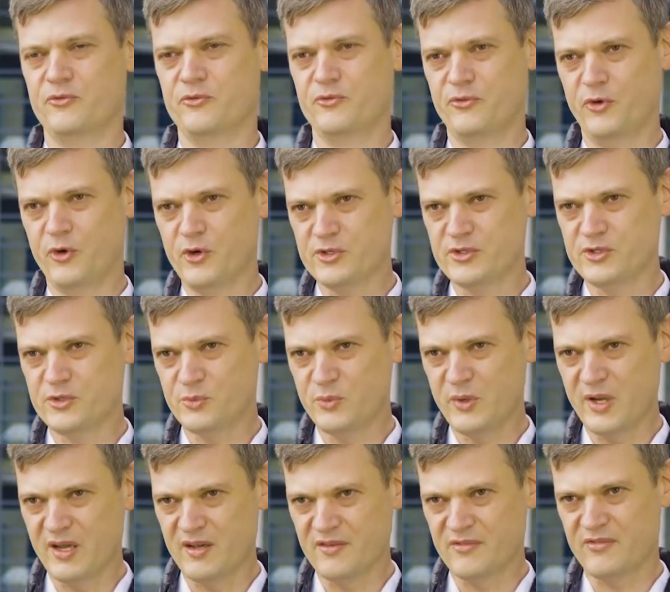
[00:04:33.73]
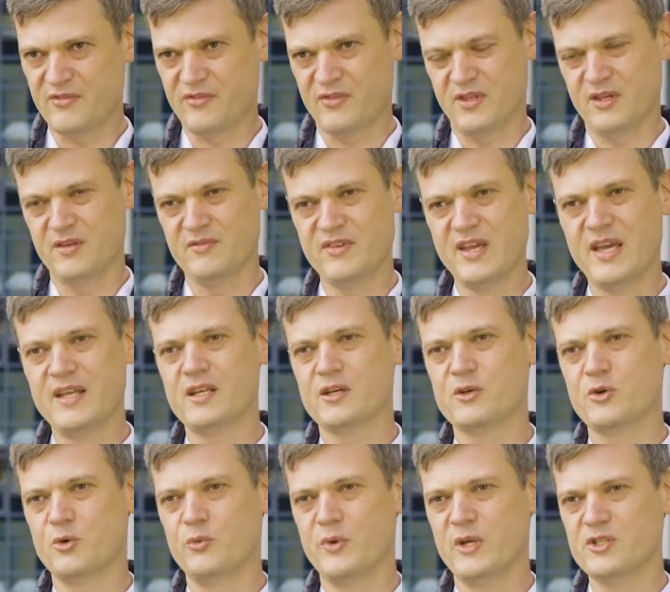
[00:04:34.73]
First, we have the Vienna
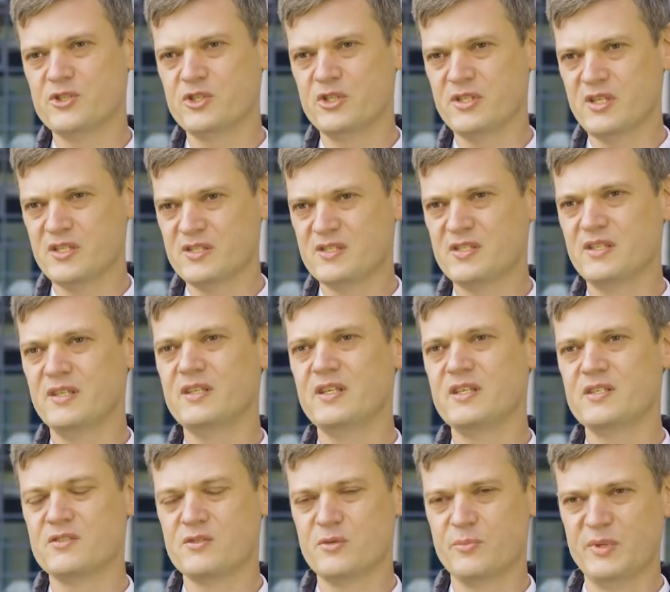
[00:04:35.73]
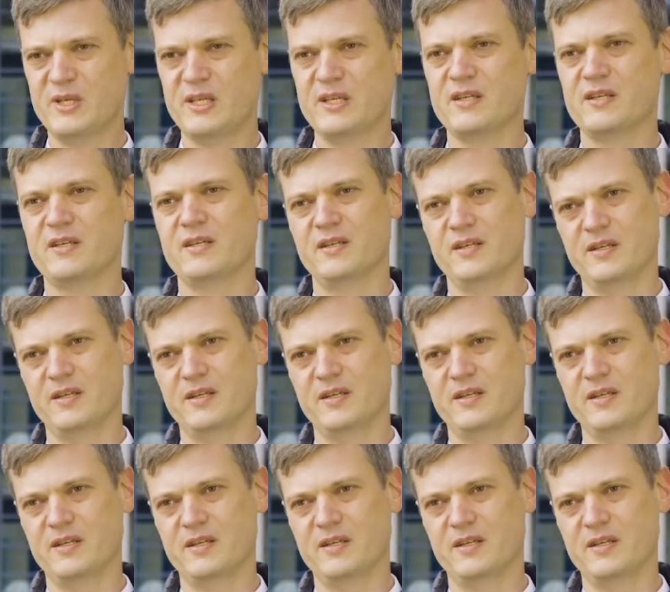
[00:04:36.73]
Convention that still needs to be